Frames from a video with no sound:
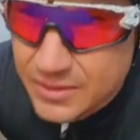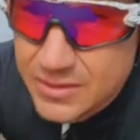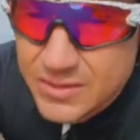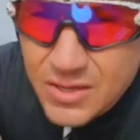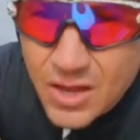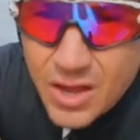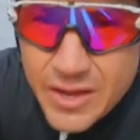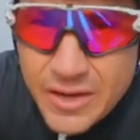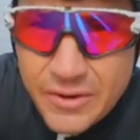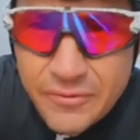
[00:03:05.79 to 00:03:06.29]

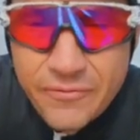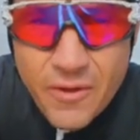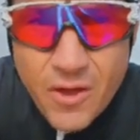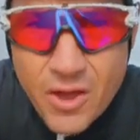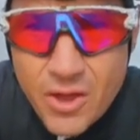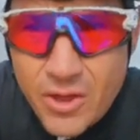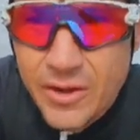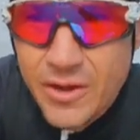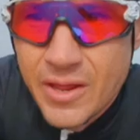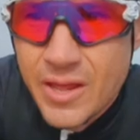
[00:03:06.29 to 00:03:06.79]
design a
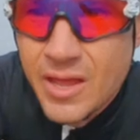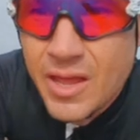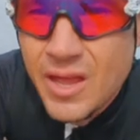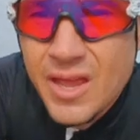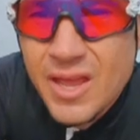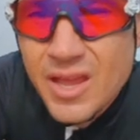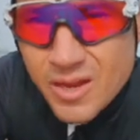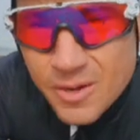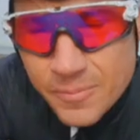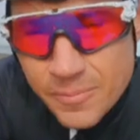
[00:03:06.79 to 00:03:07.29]
phone,
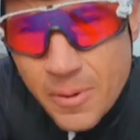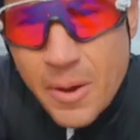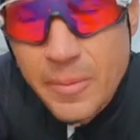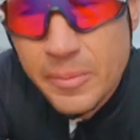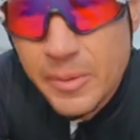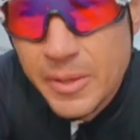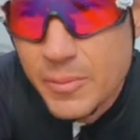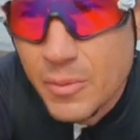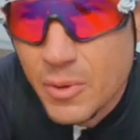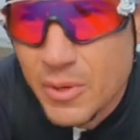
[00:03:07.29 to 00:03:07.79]
it
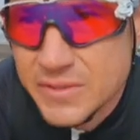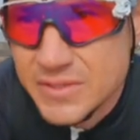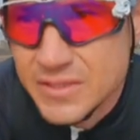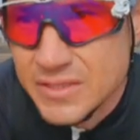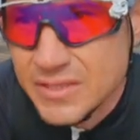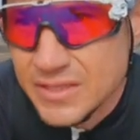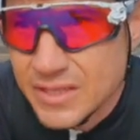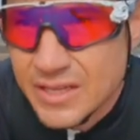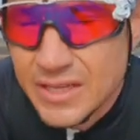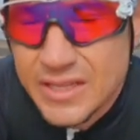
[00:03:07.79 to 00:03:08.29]
probably
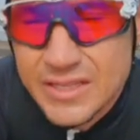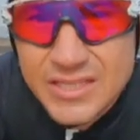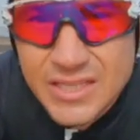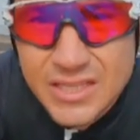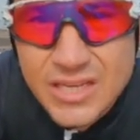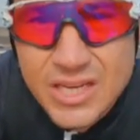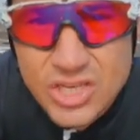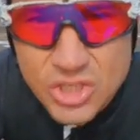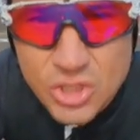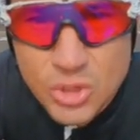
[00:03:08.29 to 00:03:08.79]
wasn't its
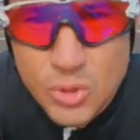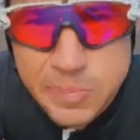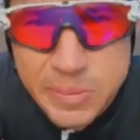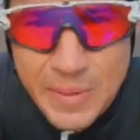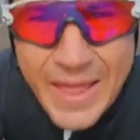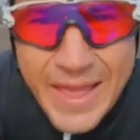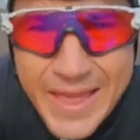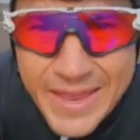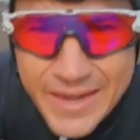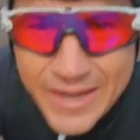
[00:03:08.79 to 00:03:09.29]
initial
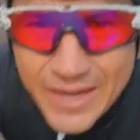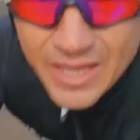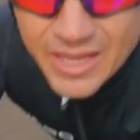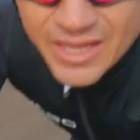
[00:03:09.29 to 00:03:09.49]
plan